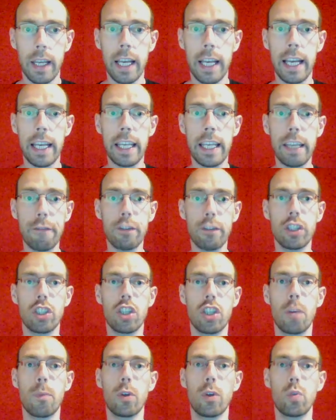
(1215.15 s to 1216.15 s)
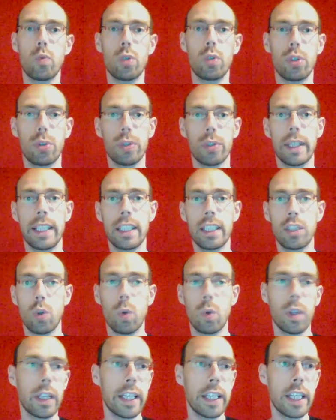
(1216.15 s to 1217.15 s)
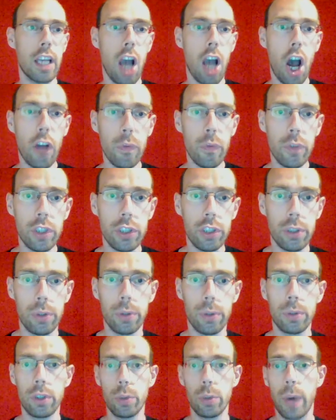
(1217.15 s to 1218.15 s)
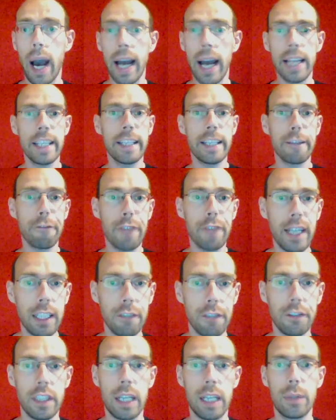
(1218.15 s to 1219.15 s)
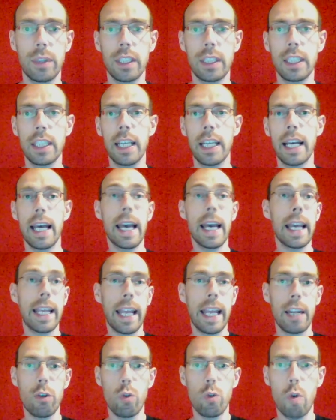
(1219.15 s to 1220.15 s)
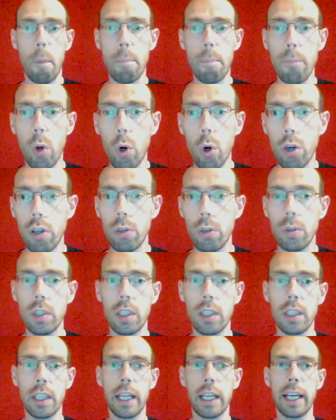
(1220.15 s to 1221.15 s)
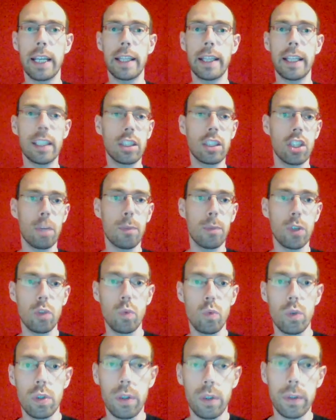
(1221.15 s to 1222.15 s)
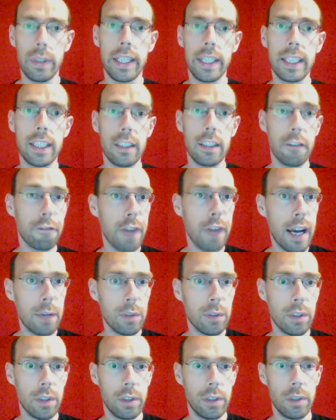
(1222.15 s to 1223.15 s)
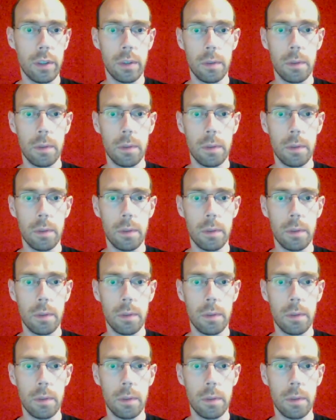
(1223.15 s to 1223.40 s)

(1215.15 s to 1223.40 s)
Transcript: Even someone who donates only 100 euros to a highly effective charity can do more good than someone who donates 1000 euro.